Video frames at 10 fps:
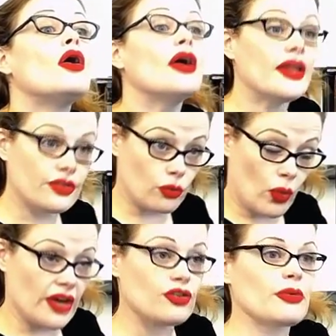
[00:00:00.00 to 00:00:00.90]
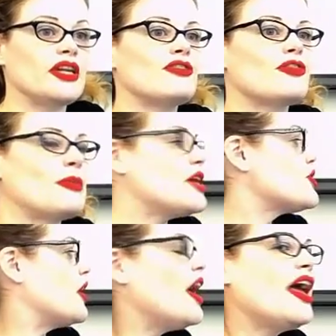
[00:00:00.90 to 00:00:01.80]
It is a way to read
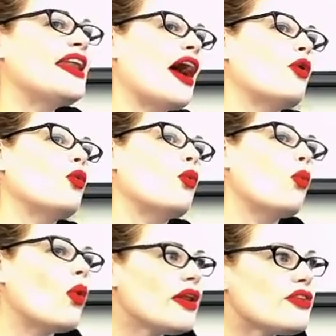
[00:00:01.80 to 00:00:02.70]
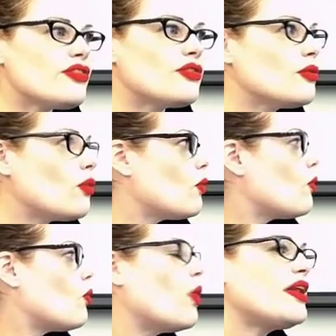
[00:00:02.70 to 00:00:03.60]
information. Now, what is what